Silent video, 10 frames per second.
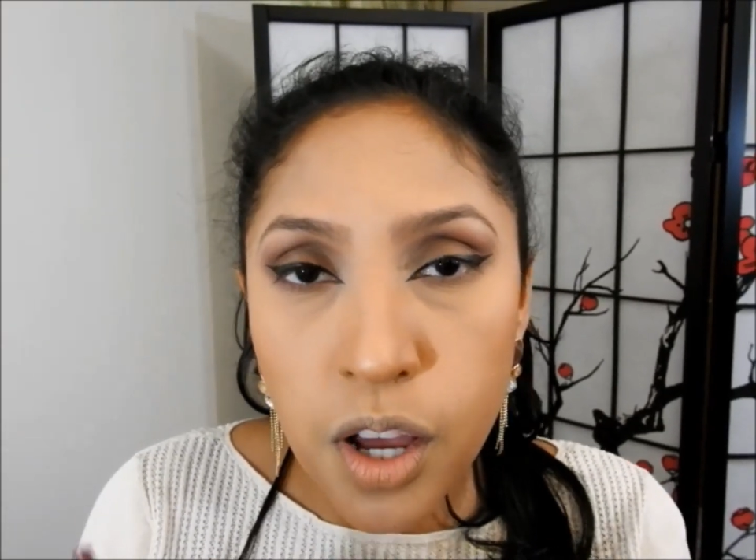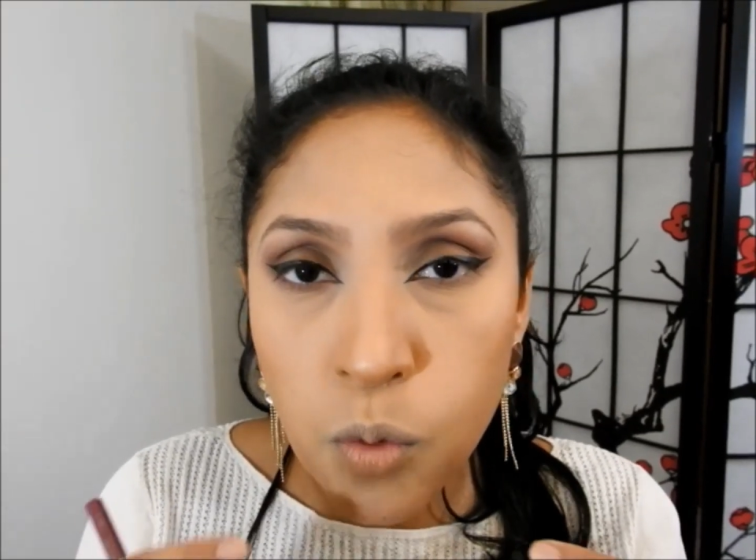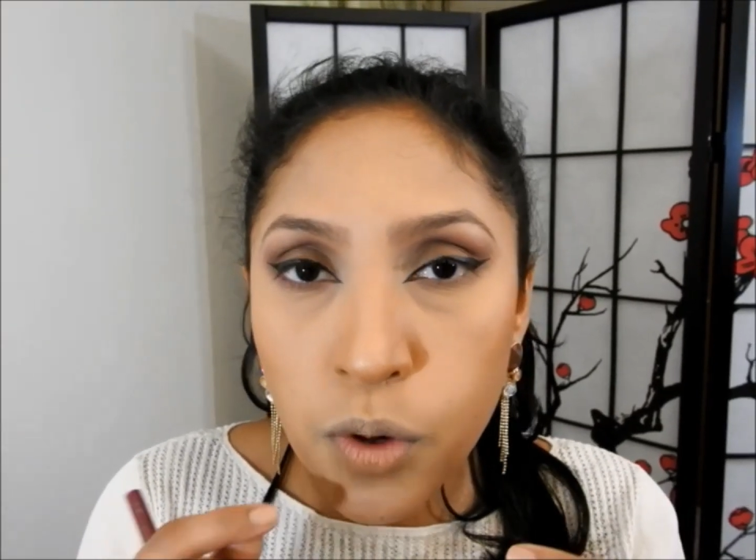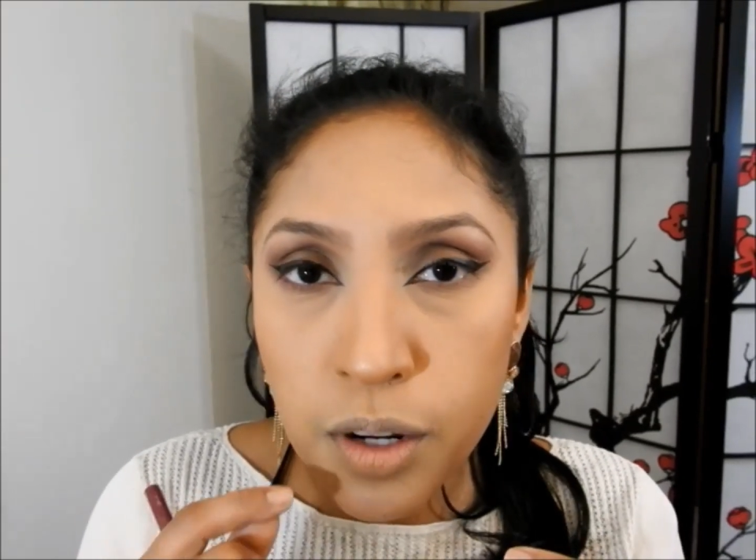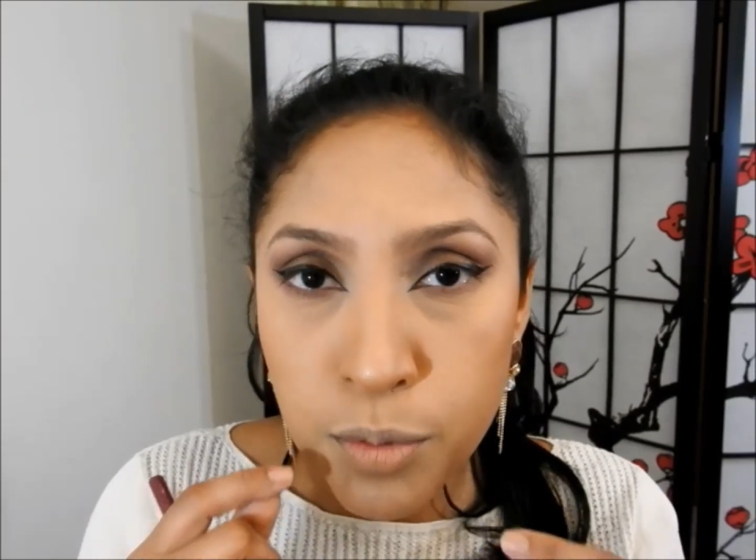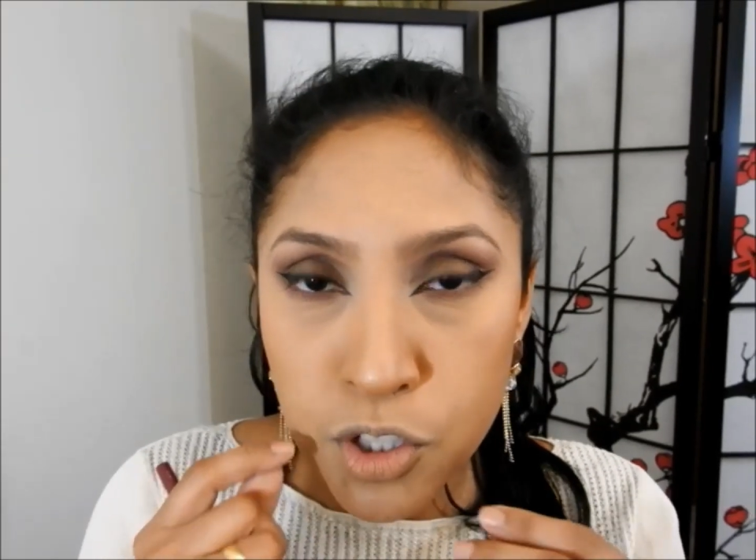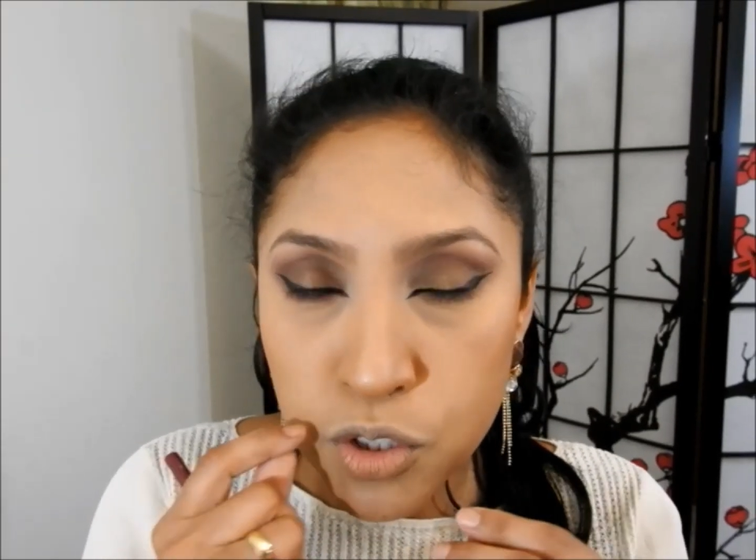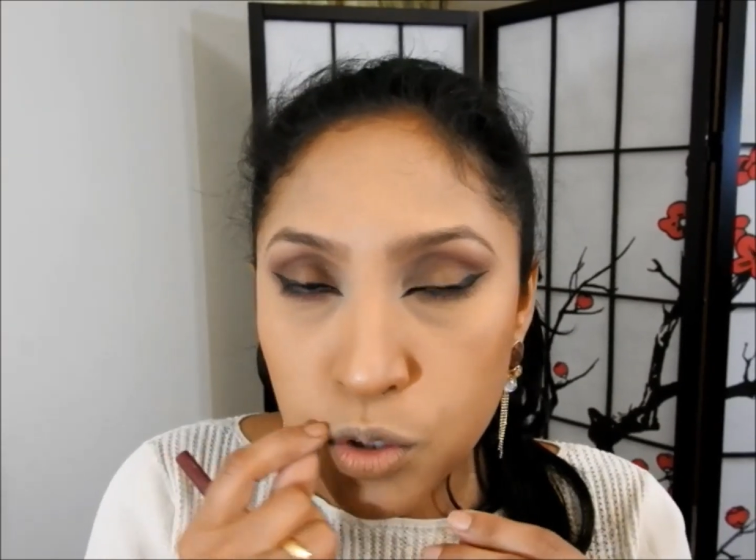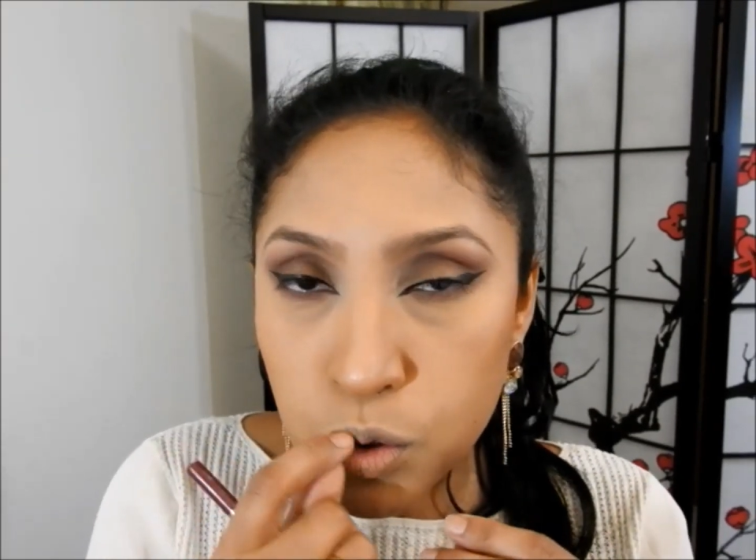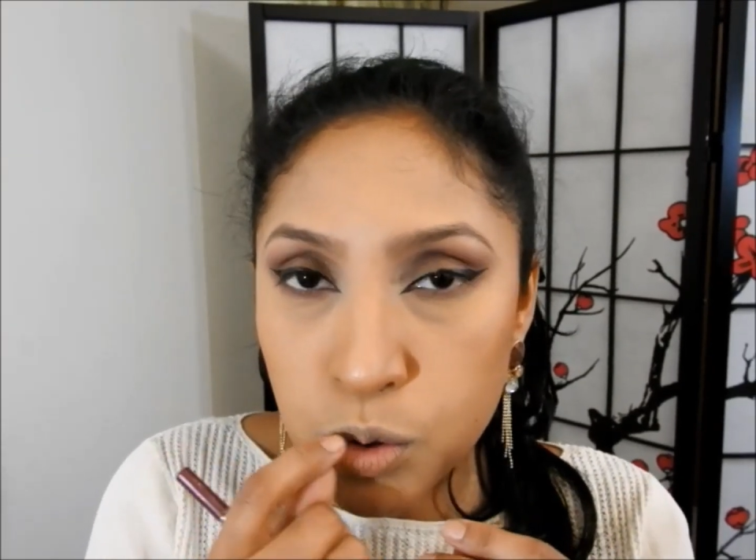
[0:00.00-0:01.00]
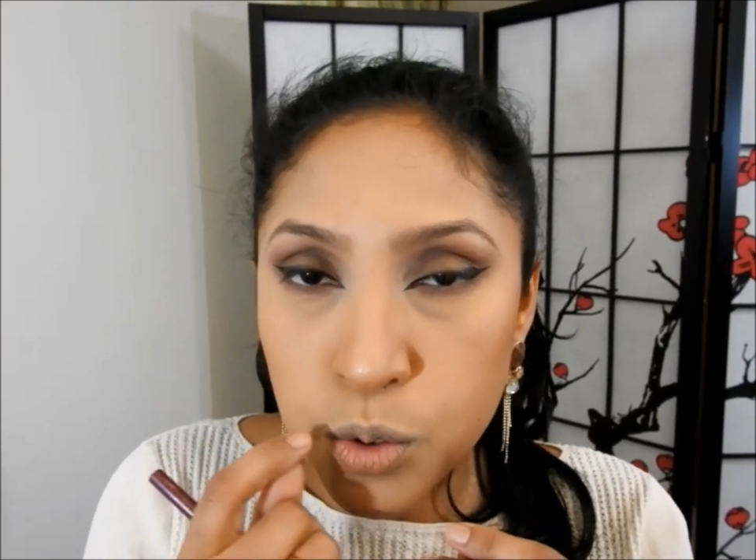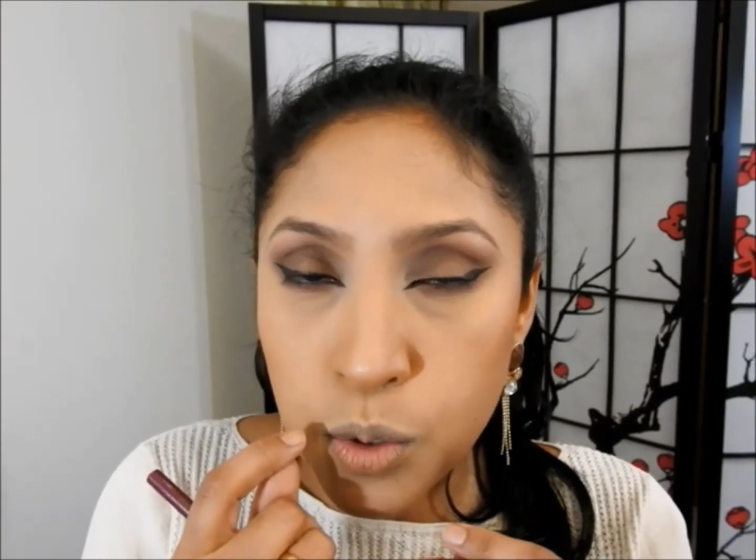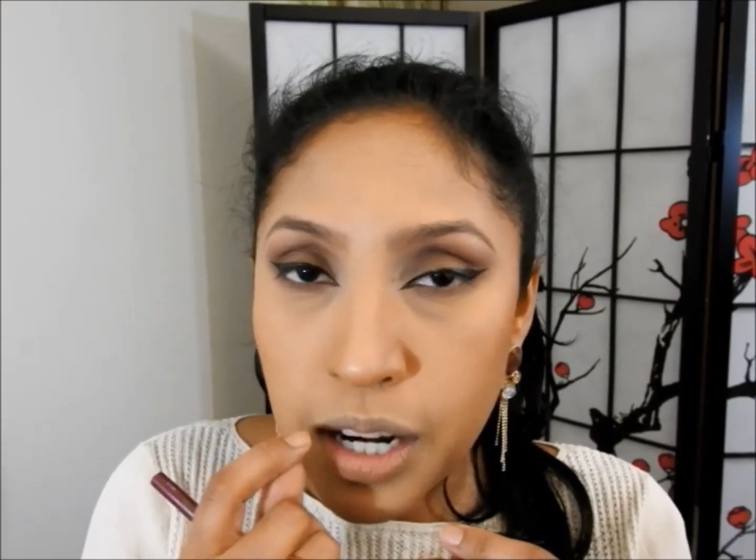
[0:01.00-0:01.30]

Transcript: I want to make sure to